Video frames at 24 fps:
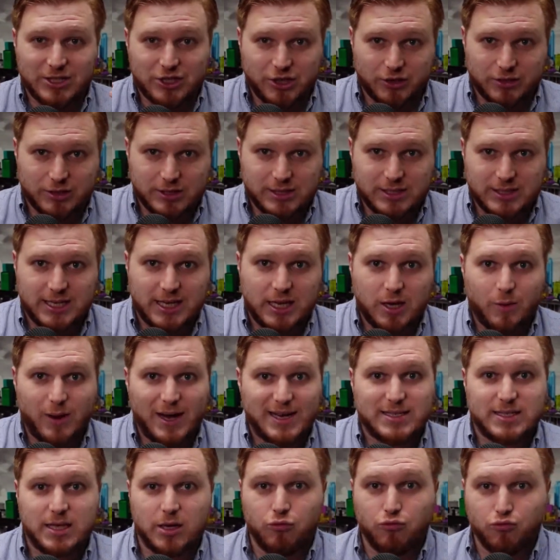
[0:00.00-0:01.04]
start to see you
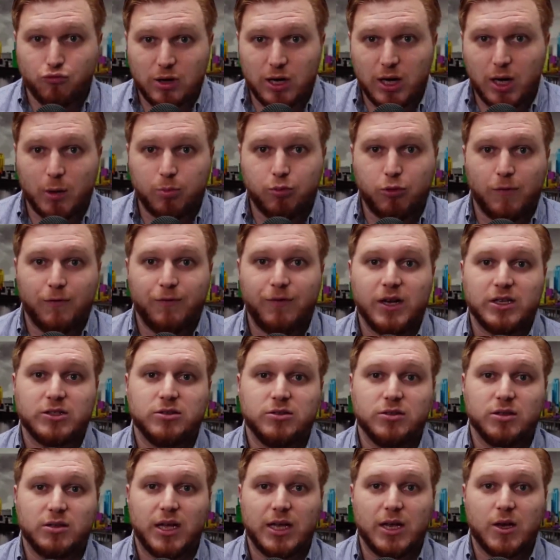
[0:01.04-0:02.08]
as the real
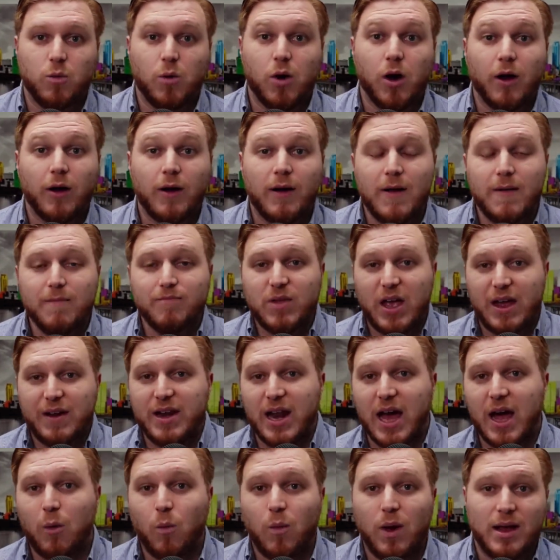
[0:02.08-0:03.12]
professional that you are, and
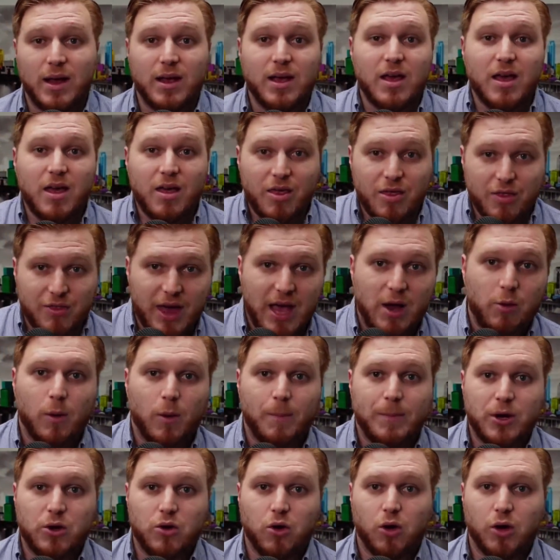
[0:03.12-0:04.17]
that way they will
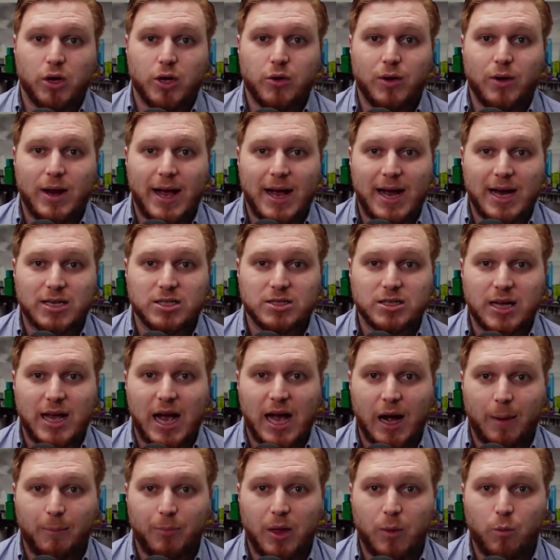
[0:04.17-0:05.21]
be calling you to actually
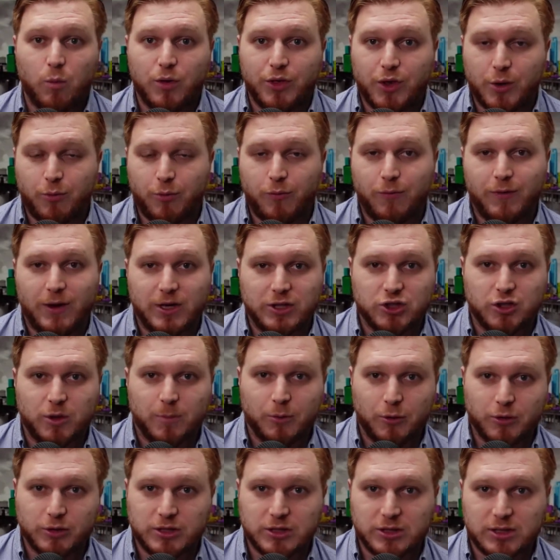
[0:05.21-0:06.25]
help them with their professional
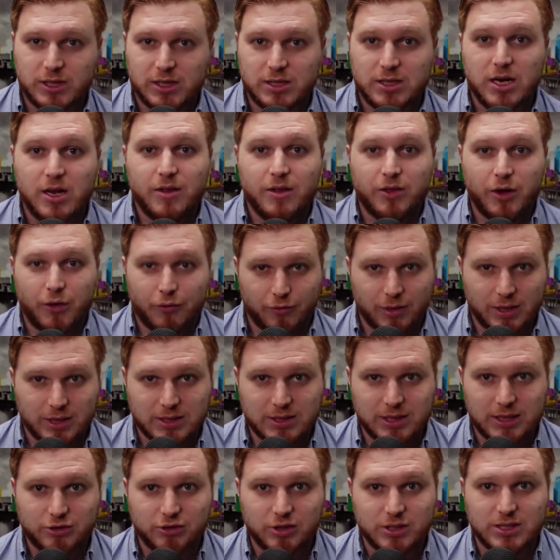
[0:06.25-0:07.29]
purchases, their real
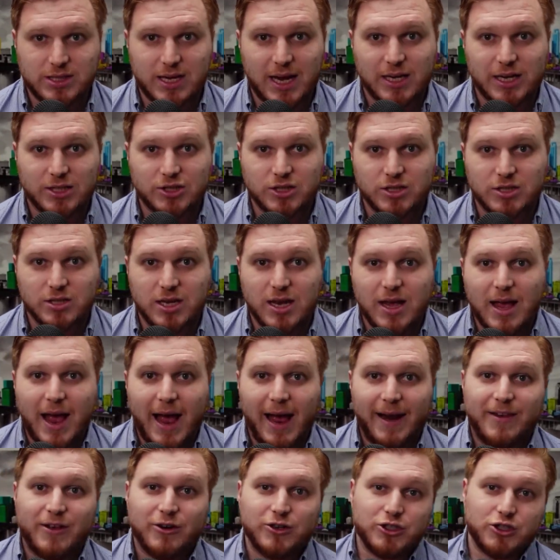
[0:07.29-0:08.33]
estate transactions,
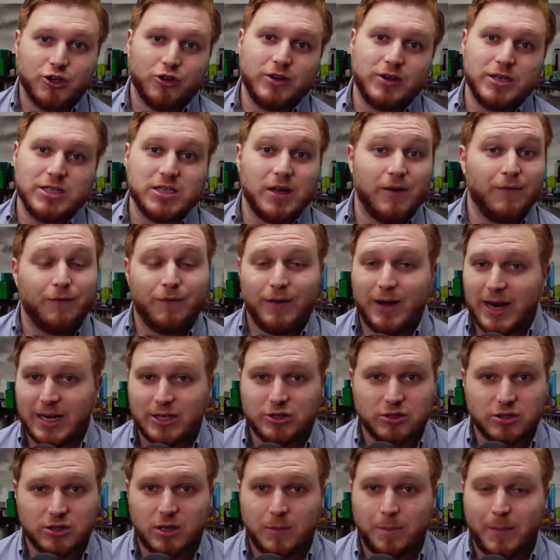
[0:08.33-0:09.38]
and their journeys of
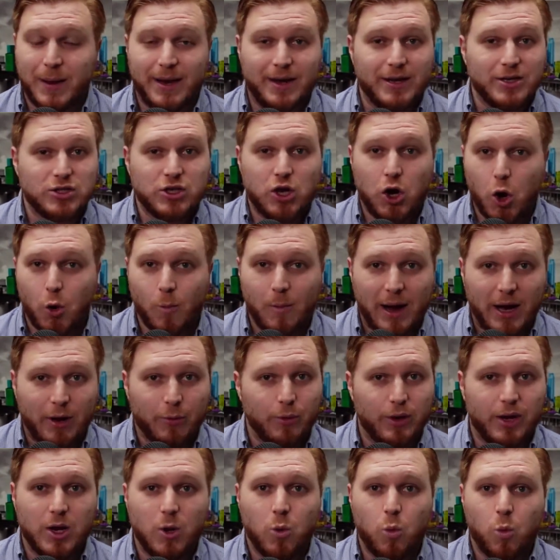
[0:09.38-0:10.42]
financial independence, home
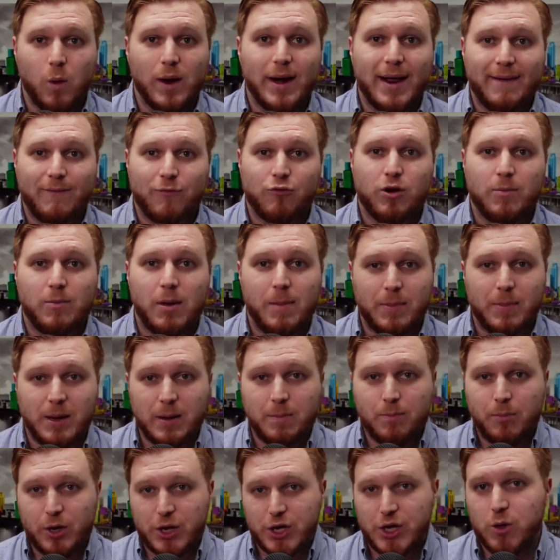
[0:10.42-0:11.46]
equity, whatever it may be,
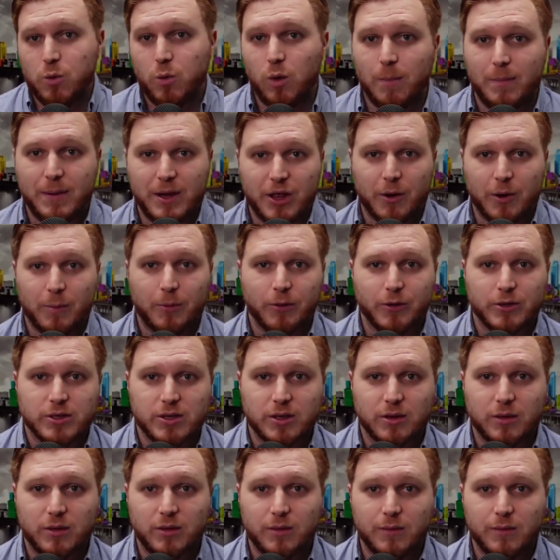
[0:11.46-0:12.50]
but you will be their person.